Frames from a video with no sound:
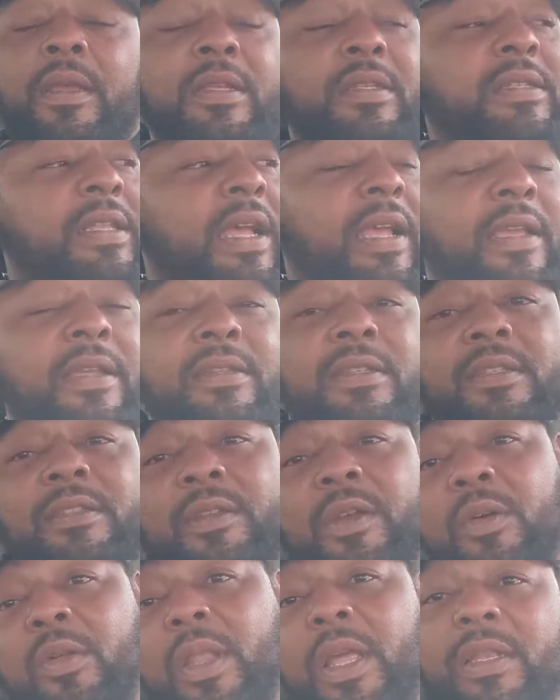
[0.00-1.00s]
It's like it
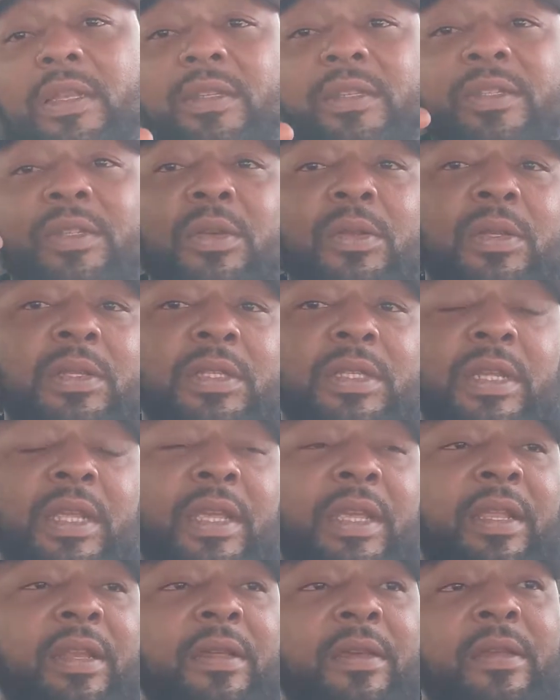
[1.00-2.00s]
just go like to show the
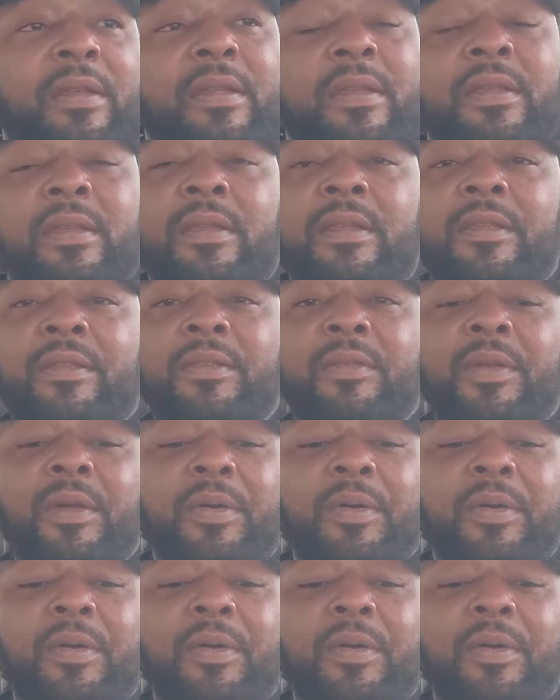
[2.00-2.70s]
chain of, you